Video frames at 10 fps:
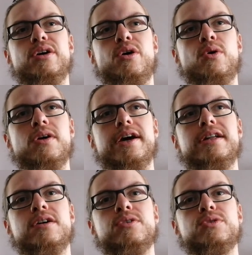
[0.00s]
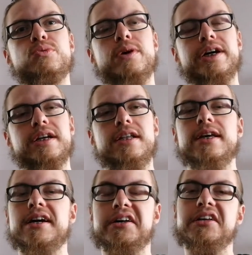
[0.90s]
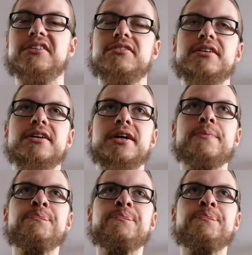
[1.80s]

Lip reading: all laid out quite clear and easy.